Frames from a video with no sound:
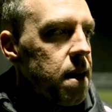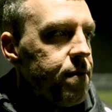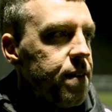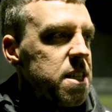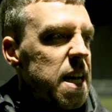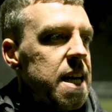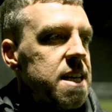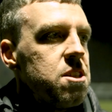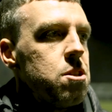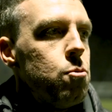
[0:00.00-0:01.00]
that physically
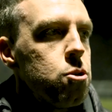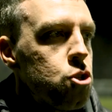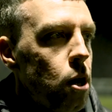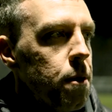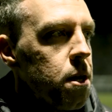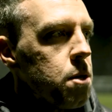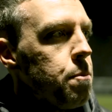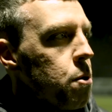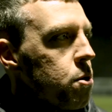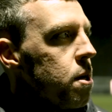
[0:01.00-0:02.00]
isn't the most dominant,
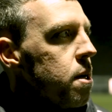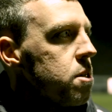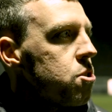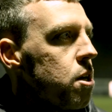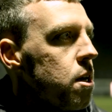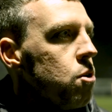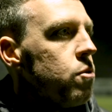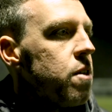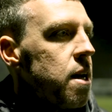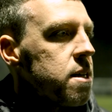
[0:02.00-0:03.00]
but certainly
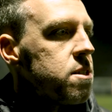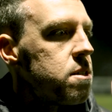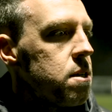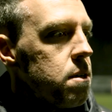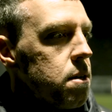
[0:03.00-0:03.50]
over the last